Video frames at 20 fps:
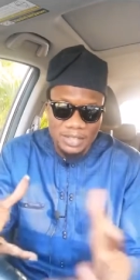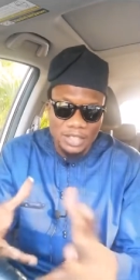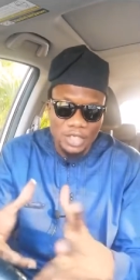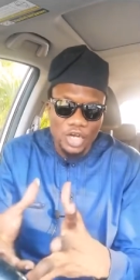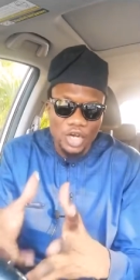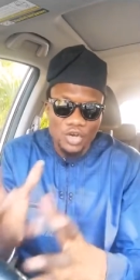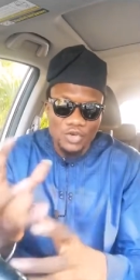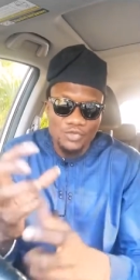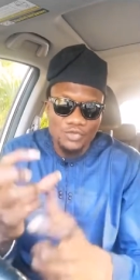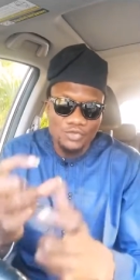
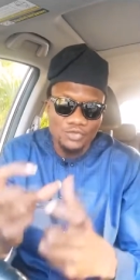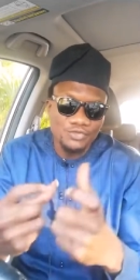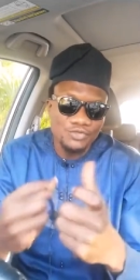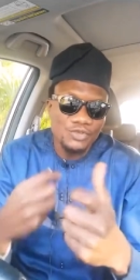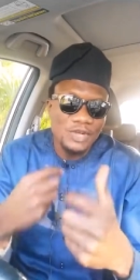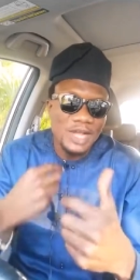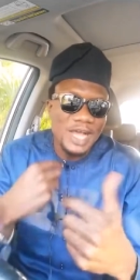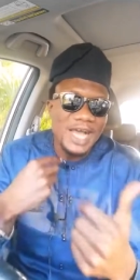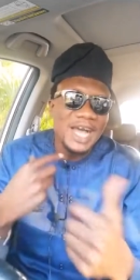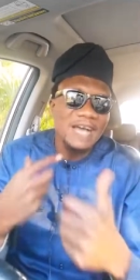of
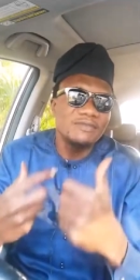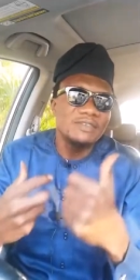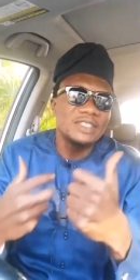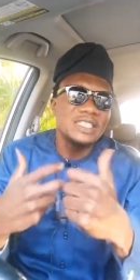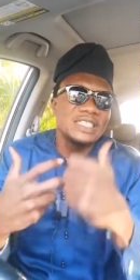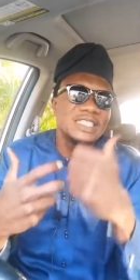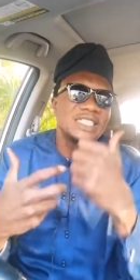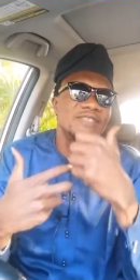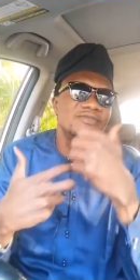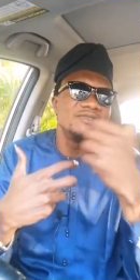
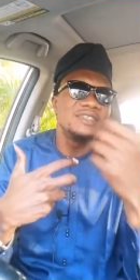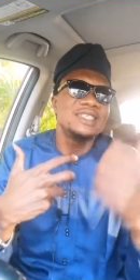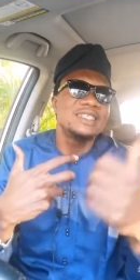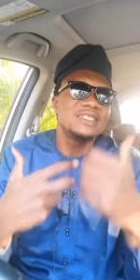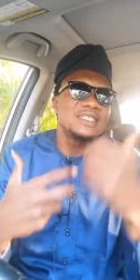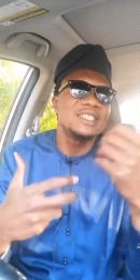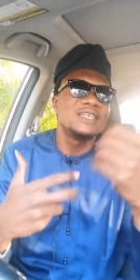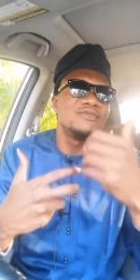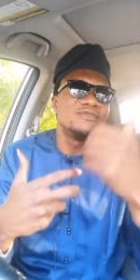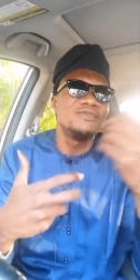having
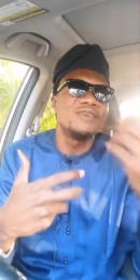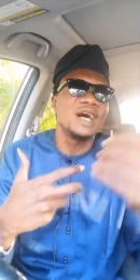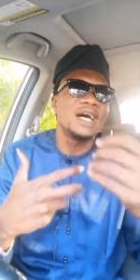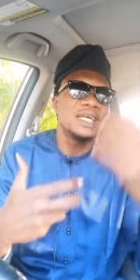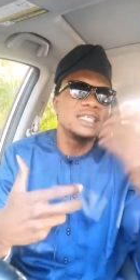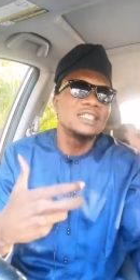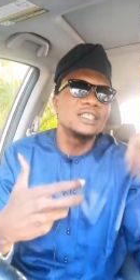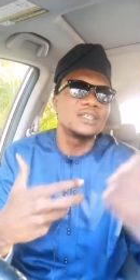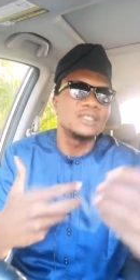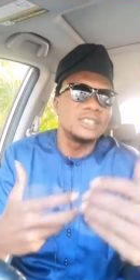
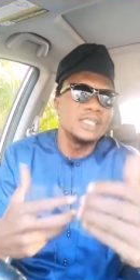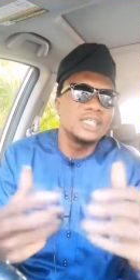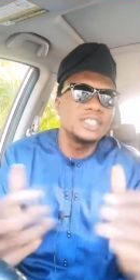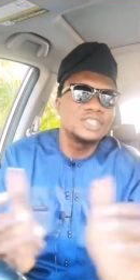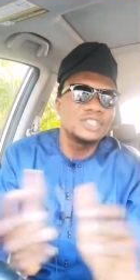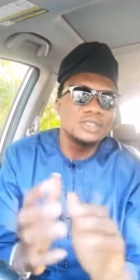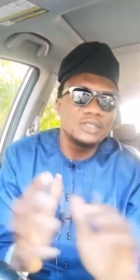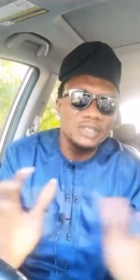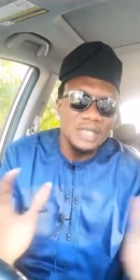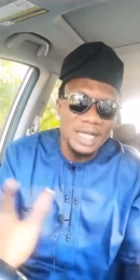divine
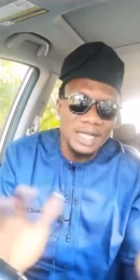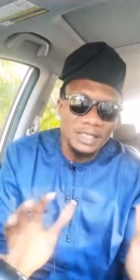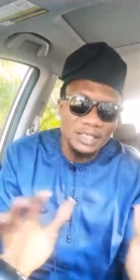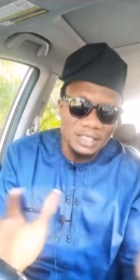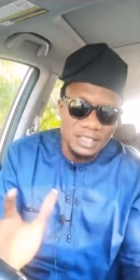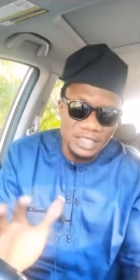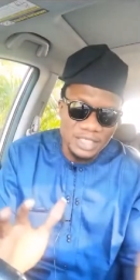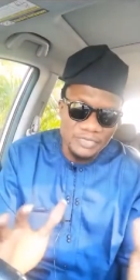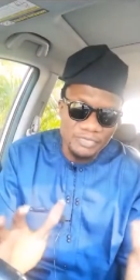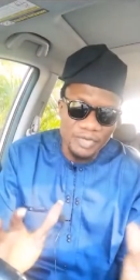connection
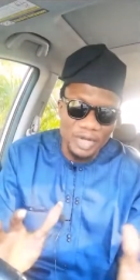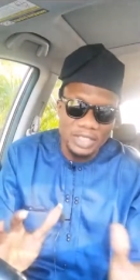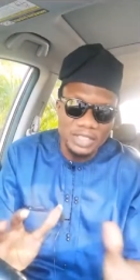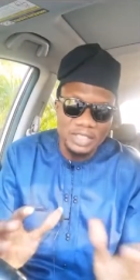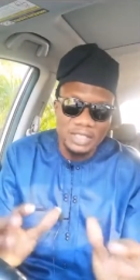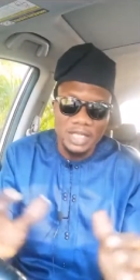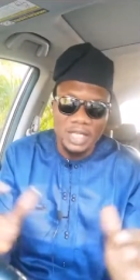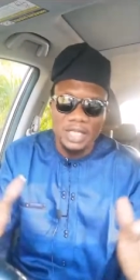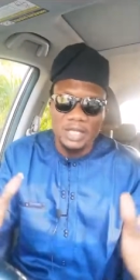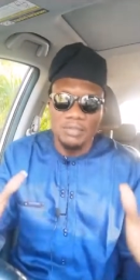
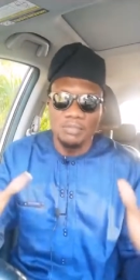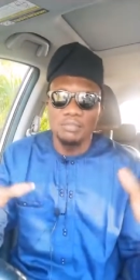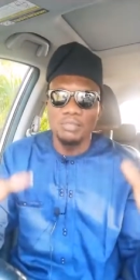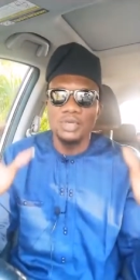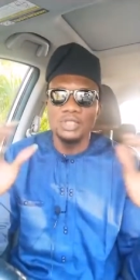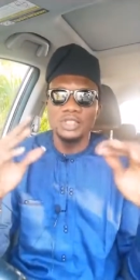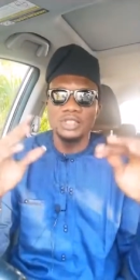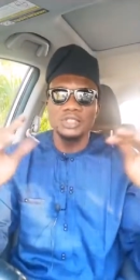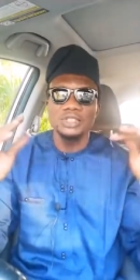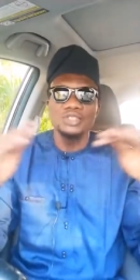differs.
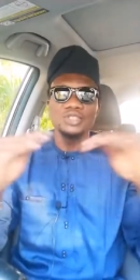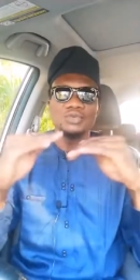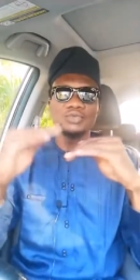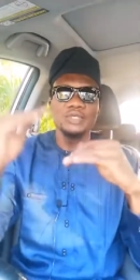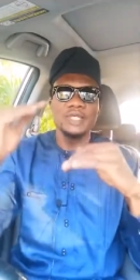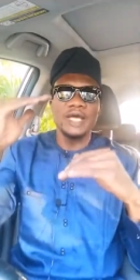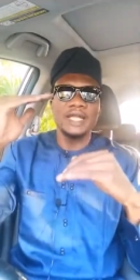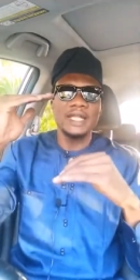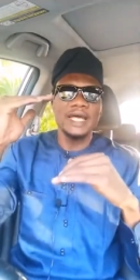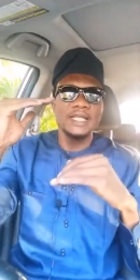But you
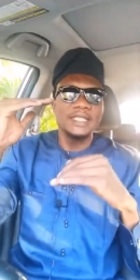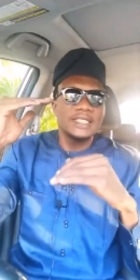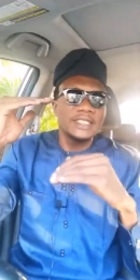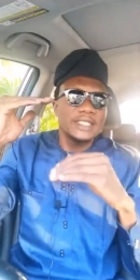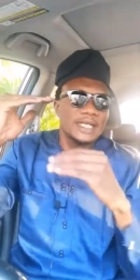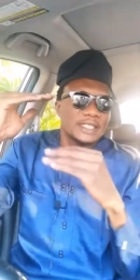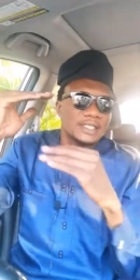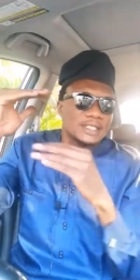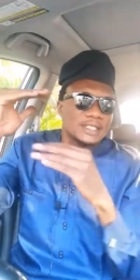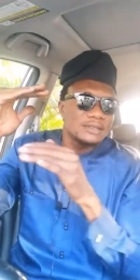realize
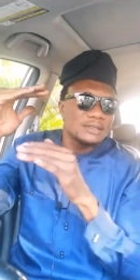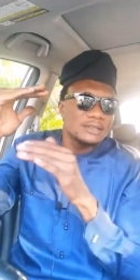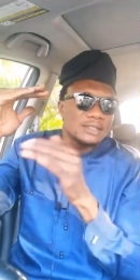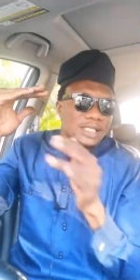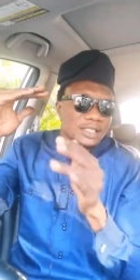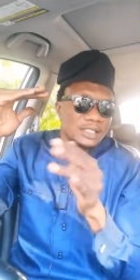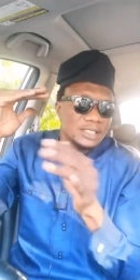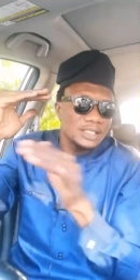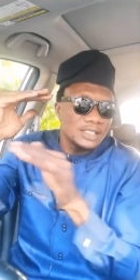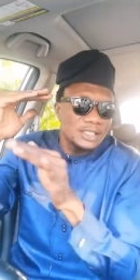that
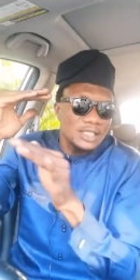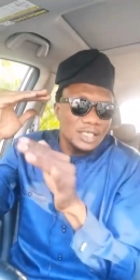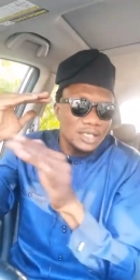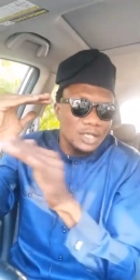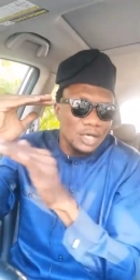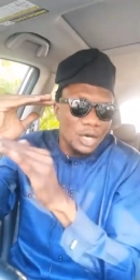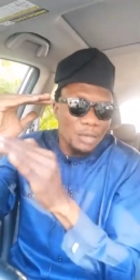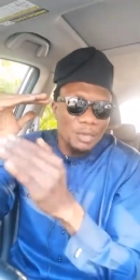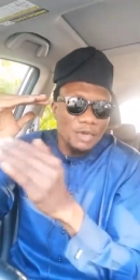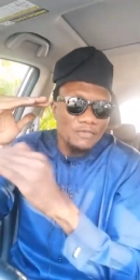there is a
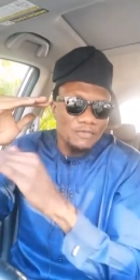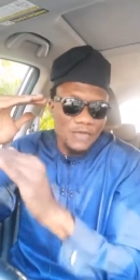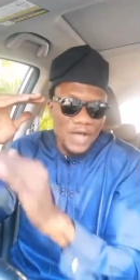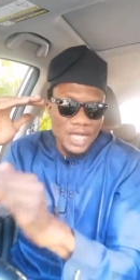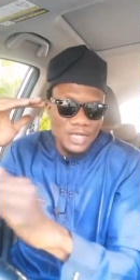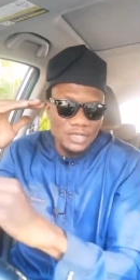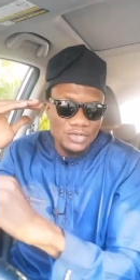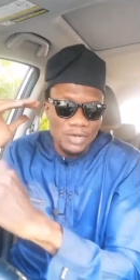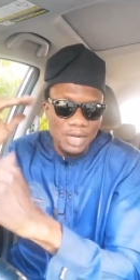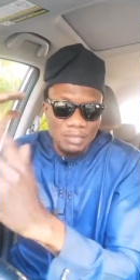common
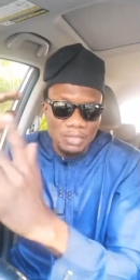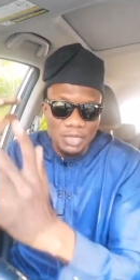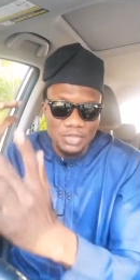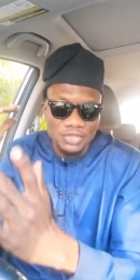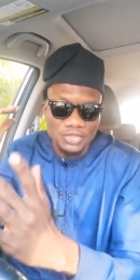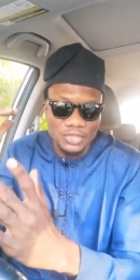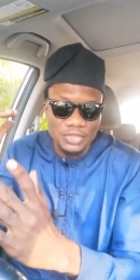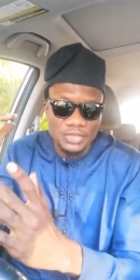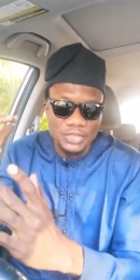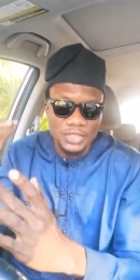factor
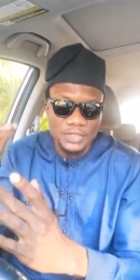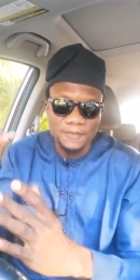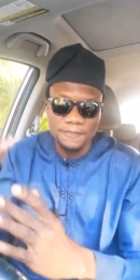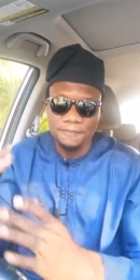amongst us.